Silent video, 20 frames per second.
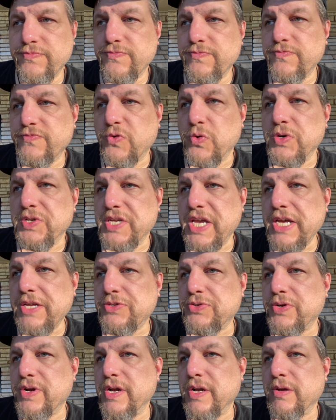4-scan
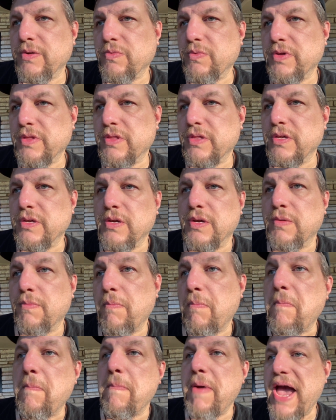trick with the
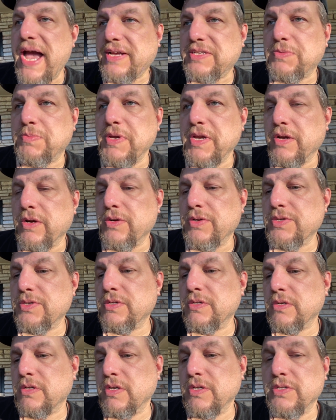back speakers,
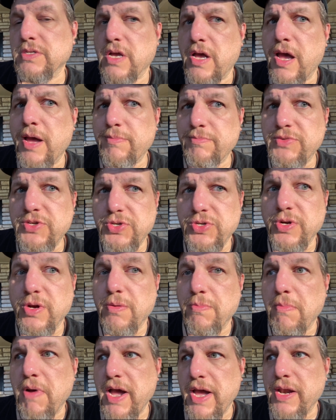because I'm
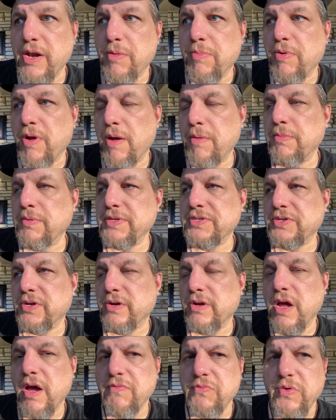sure mine are probably
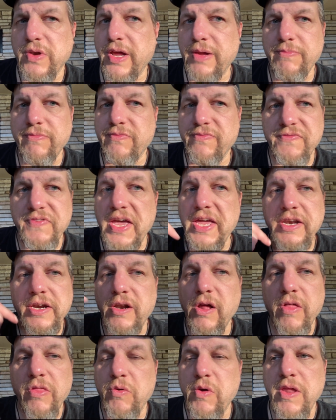turned off. When I fade it
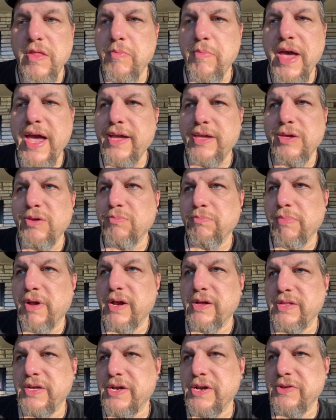all the way to the back, you can
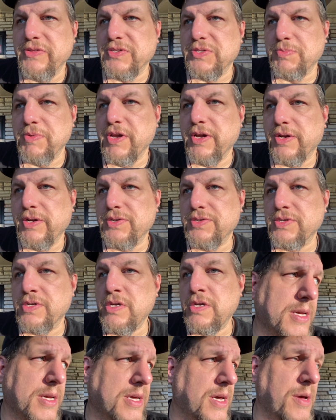barely hear the speakers.
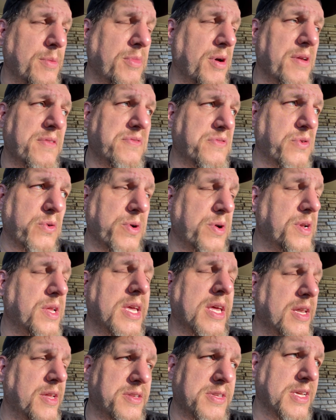Come on, Ford,
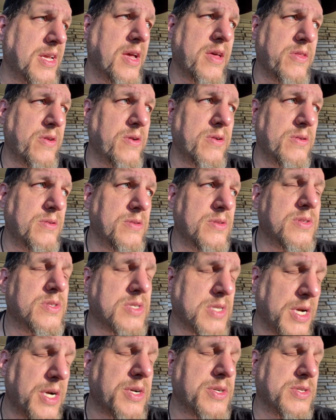get it together.
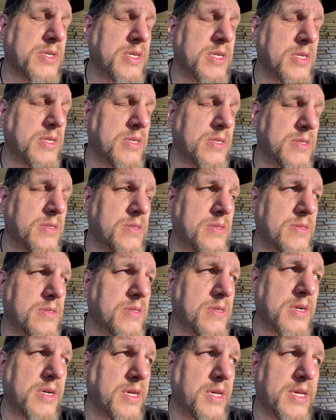Seriously,
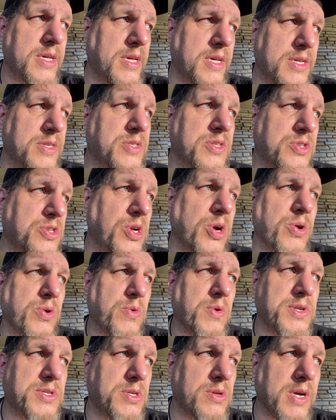it's a joke
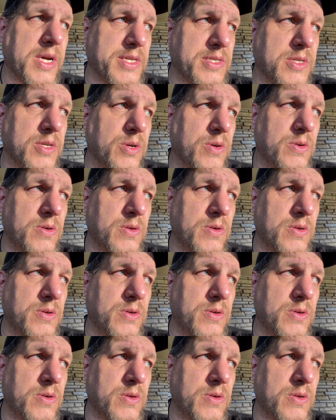what you guys do.